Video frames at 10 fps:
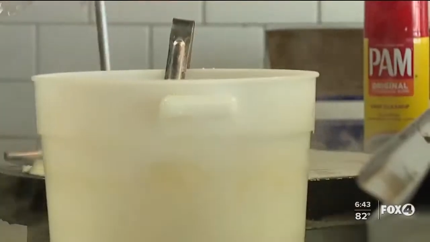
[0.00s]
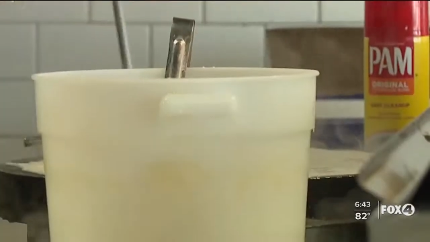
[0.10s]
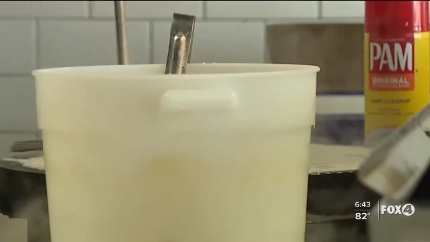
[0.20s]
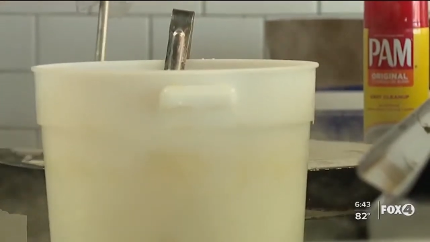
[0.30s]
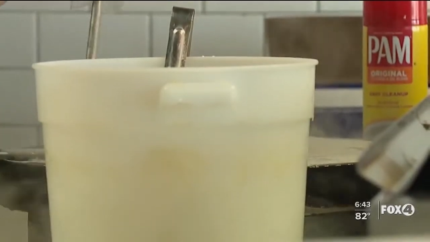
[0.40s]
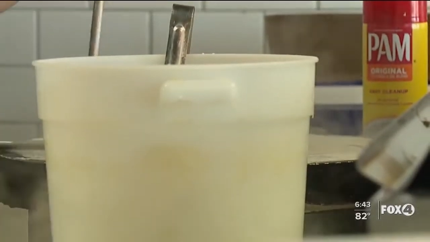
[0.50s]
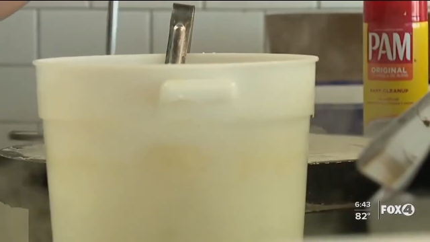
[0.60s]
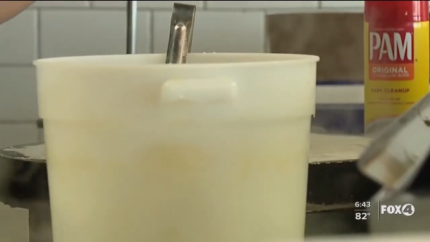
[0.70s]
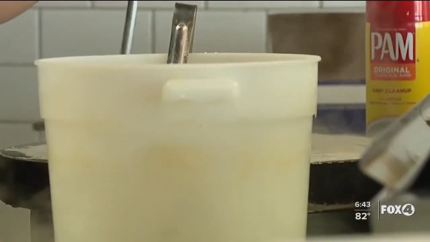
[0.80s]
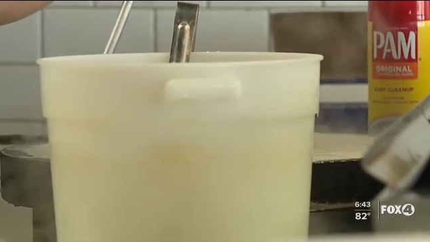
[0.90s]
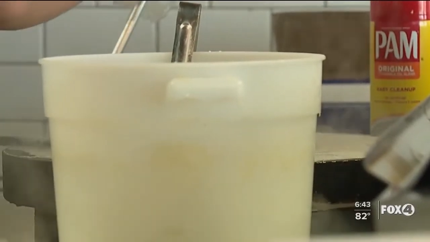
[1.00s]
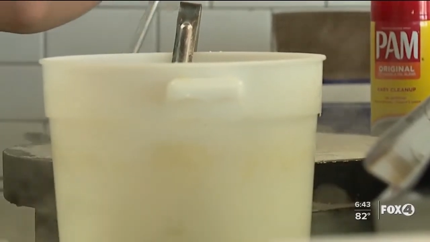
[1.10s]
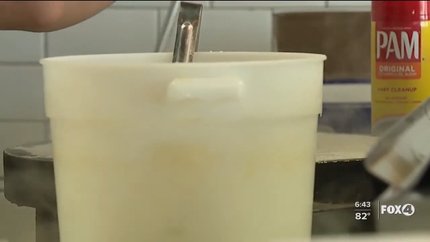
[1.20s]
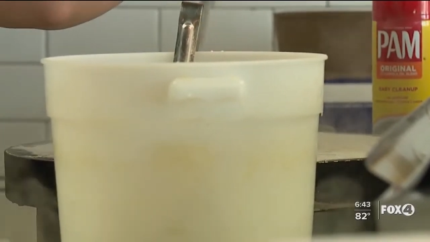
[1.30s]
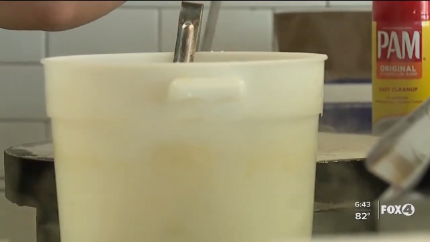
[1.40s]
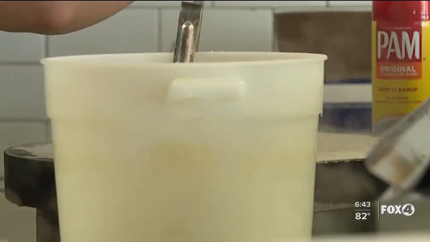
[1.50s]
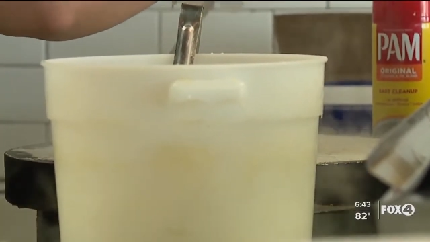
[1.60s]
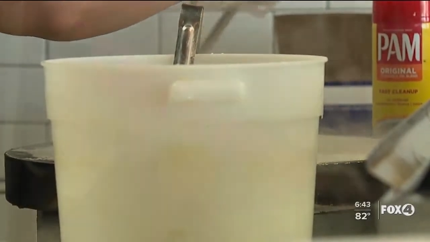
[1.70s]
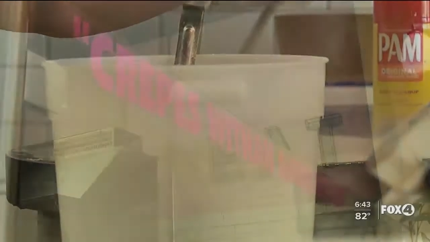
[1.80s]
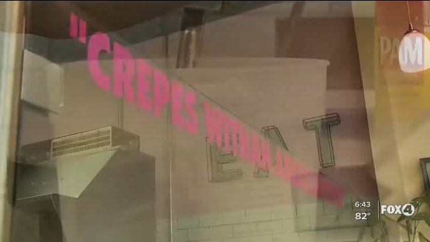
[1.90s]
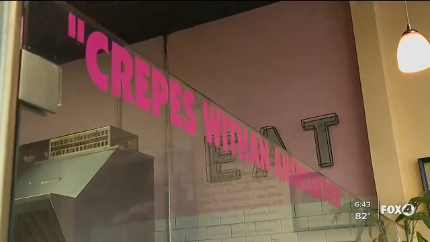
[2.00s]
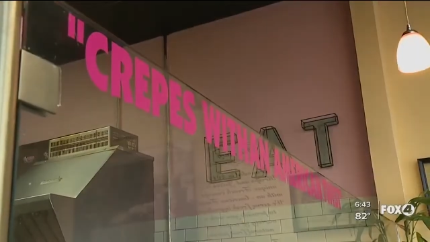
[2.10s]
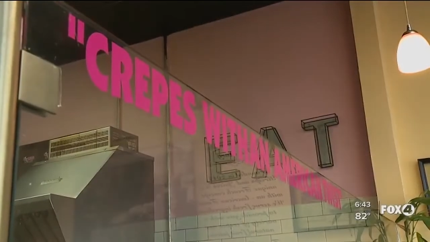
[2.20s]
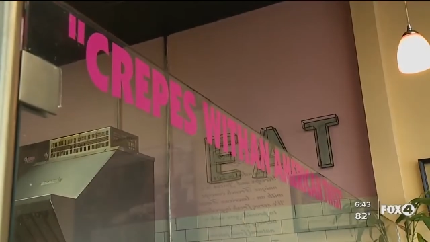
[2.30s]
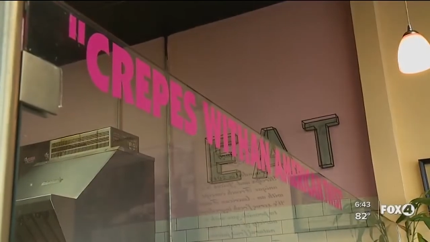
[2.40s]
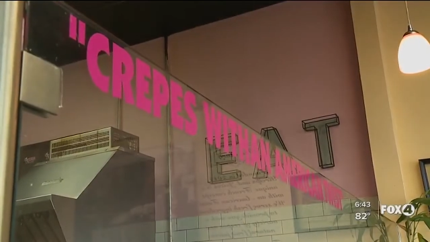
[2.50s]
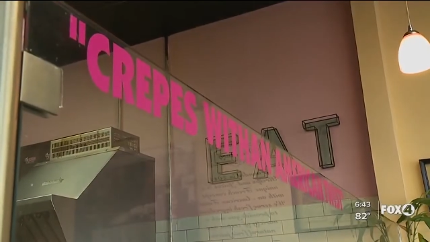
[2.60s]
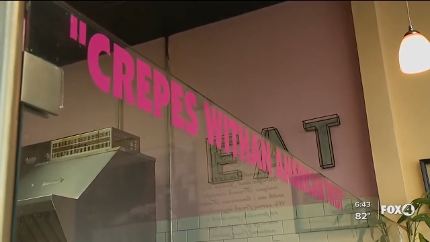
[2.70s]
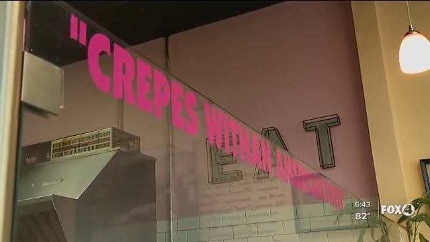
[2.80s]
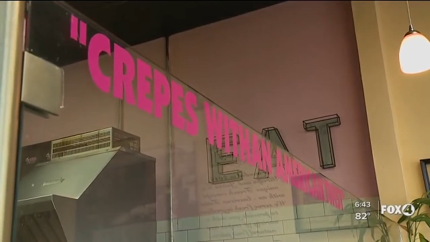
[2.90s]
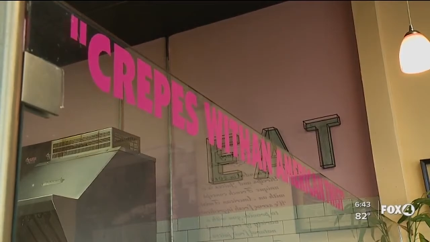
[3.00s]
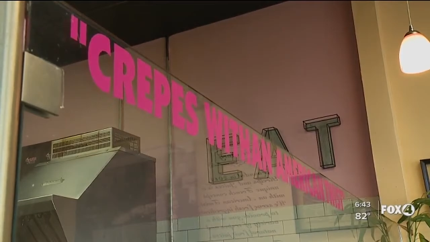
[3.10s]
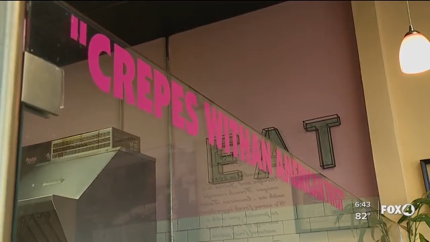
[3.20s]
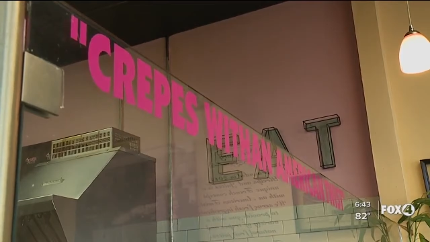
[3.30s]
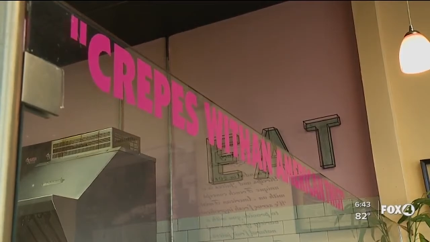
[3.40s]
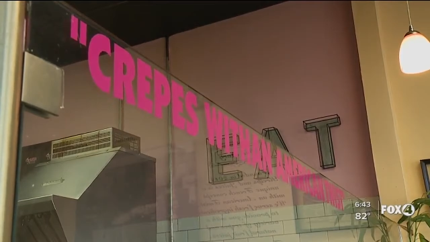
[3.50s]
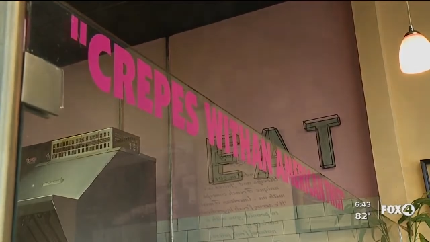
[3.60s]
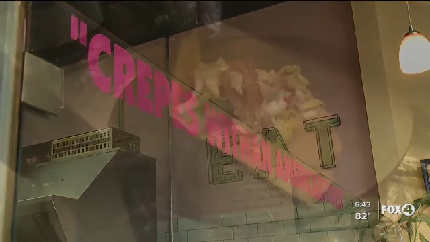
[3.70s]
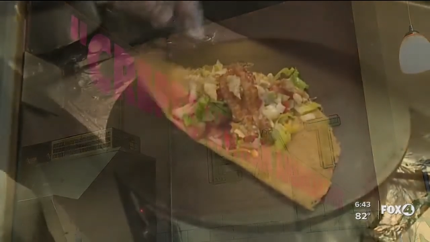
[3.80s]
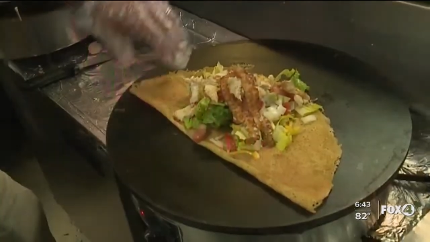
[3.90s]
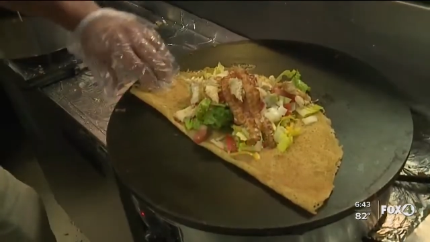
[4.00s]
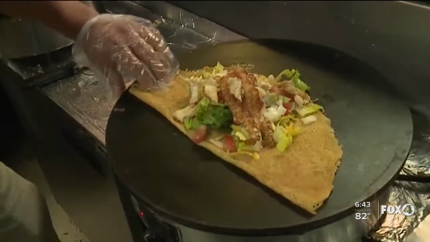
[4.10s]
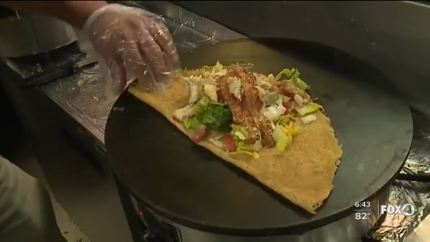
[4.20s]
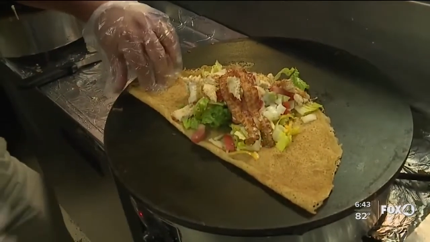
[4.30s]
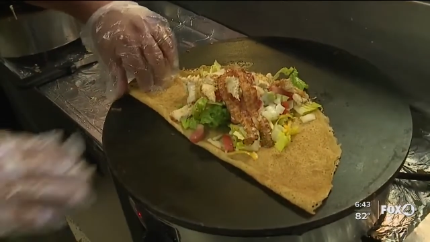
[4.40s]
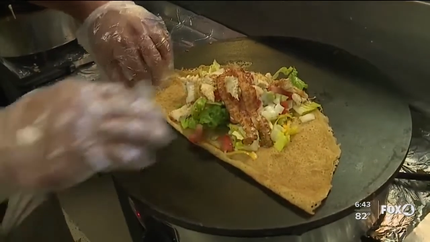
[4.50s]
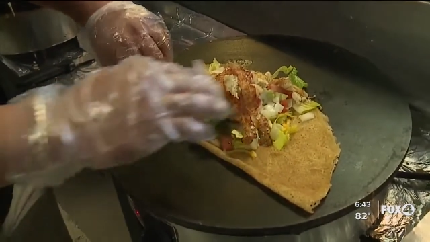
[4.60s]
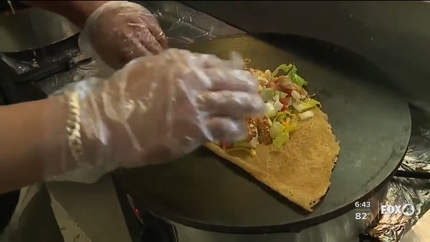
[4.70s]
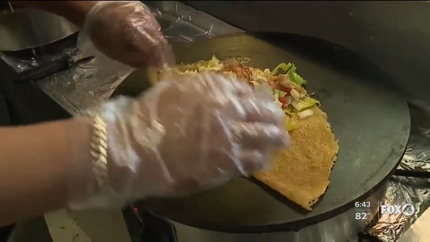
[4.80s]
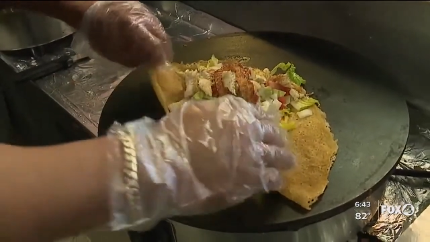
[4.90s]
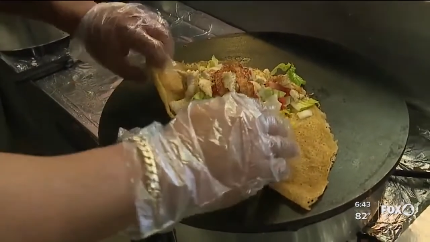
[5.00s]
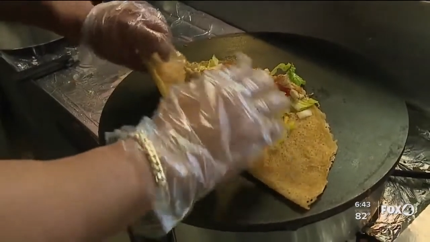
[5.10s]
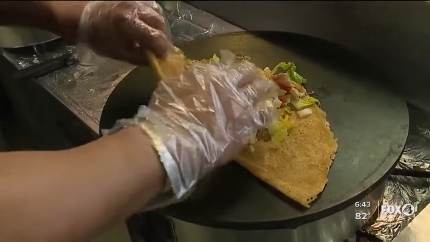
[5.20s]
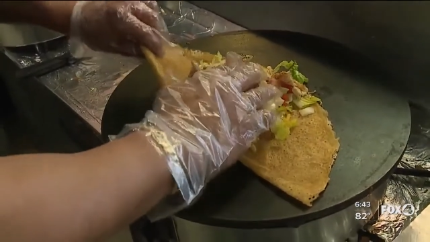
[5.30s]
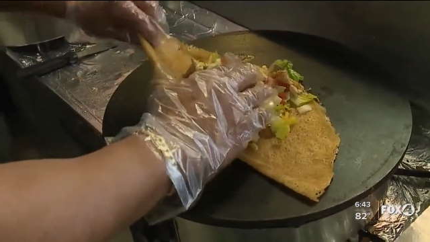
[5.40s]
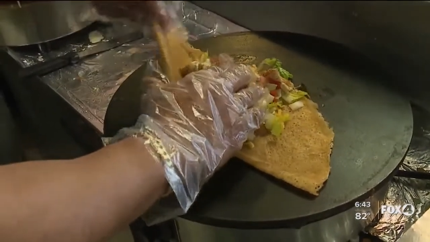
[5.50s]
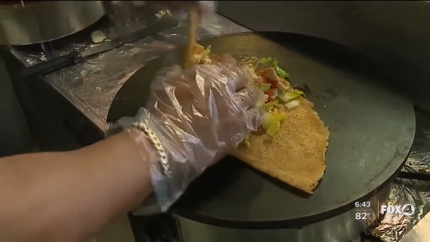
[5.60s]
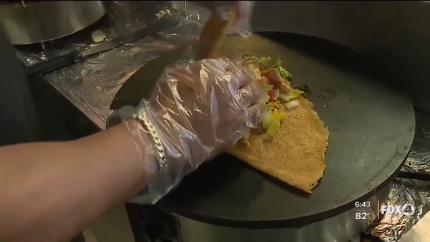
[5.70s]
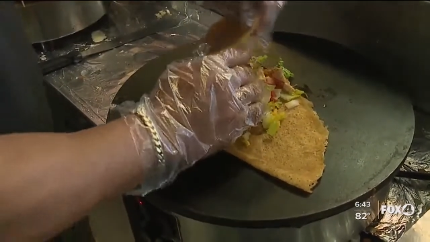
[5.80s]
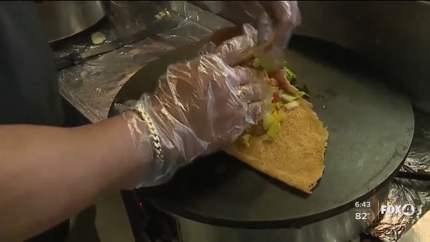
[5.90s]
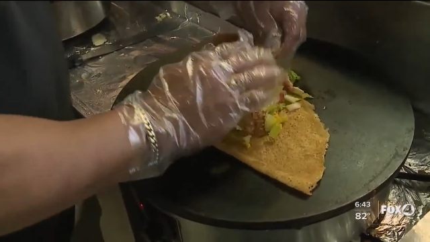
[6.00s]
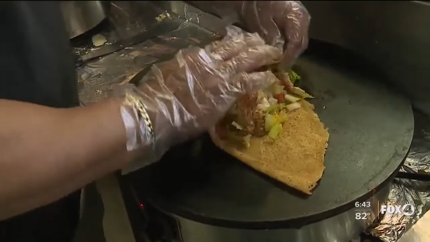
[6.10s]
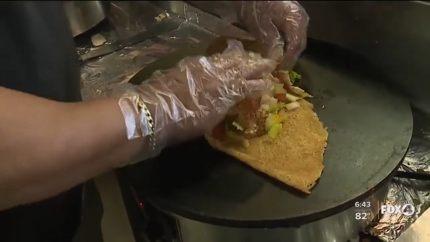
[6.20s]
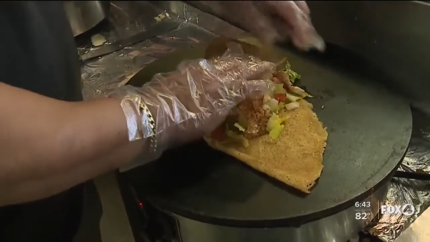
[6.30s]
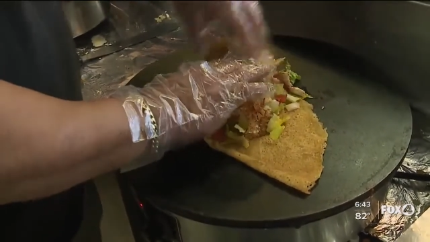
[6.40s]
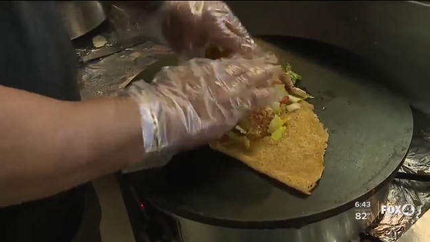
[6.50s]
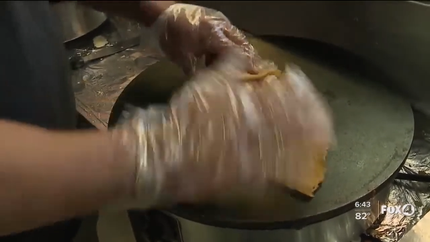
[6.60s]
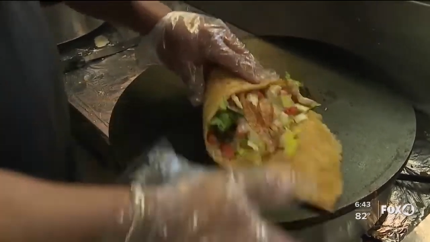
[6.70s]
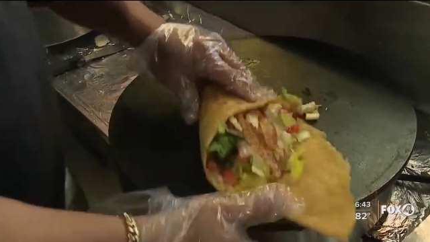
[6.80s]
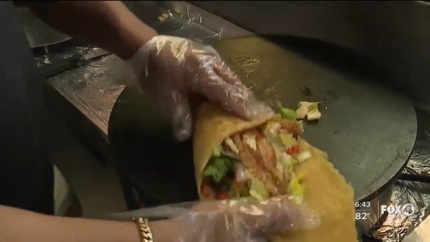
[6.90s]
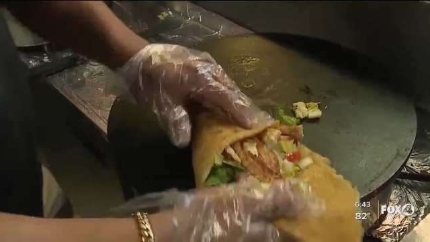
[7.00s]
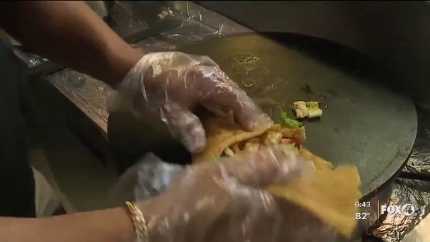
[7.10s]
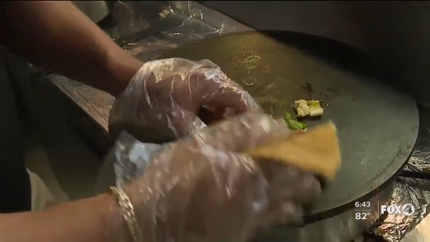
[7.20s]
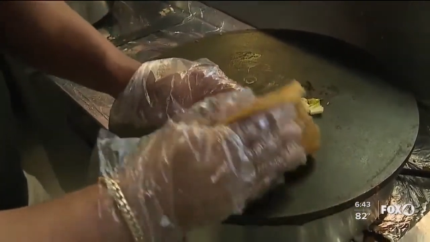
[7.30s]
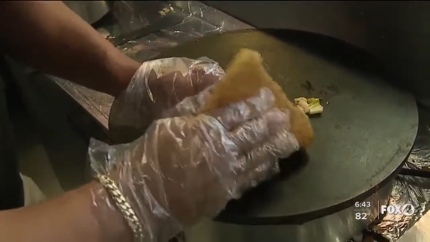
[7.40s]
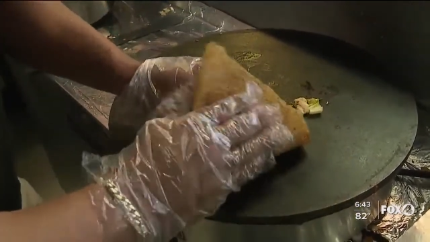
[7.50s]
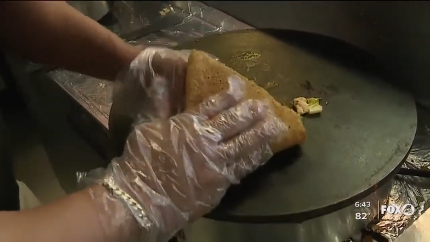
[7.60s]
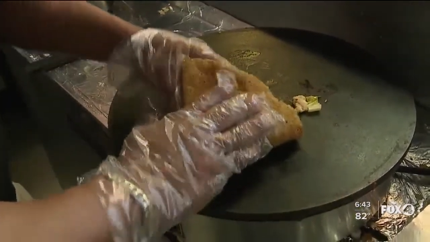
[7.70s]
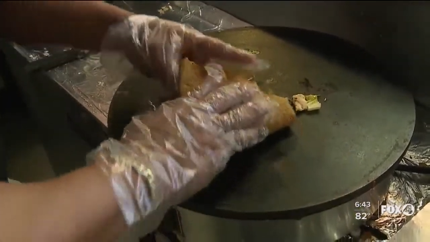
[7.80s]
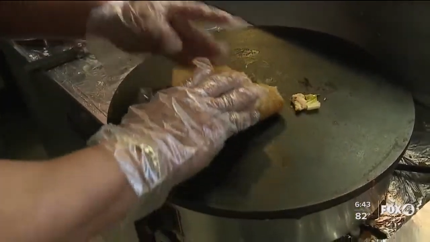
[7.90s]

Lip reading: No face is visible, so there are no lips to read.